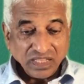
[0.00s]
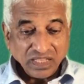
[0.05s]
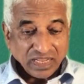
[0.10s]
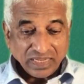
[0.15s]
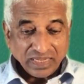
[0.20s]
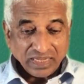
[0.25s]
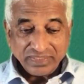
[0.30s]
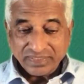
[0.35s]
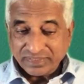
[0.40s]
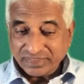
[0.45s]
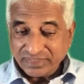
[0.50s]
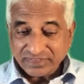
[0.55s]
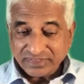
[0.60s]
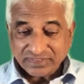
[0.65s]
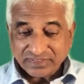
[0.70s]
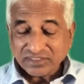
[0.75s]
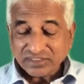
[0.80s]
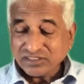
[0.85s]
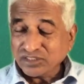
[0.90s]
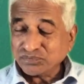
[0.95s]
And these
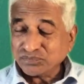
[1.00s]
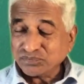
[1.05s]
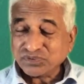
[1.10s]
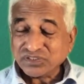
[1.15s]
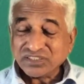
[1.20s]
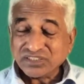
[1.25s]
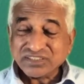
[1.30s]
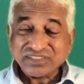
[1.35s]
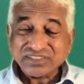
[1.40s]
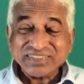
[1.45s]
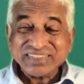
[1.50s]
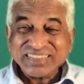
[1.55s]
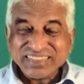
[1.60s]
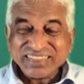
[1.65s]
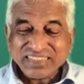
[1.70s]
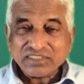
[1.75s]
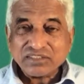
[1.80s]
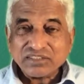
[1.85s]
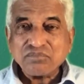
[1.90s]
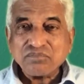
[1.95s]
Egyptians did
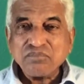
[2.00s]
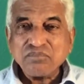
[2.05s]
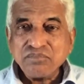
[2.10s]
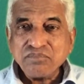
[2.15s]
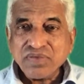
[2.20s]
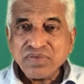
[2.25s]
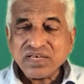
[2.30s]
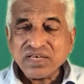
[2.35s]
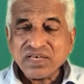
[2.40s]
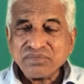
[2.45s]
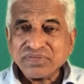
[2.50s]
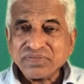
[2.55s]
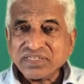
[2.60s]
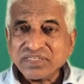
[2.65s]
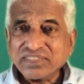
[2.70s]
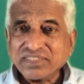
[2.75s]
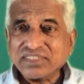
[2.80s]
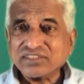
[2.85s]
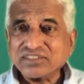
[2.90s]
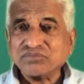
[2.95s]
it many, many
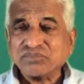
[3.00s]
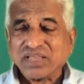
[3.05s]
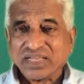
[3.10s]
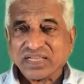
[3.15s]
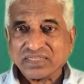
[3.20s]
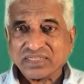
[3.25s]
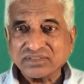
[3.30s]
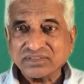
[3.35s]
years back.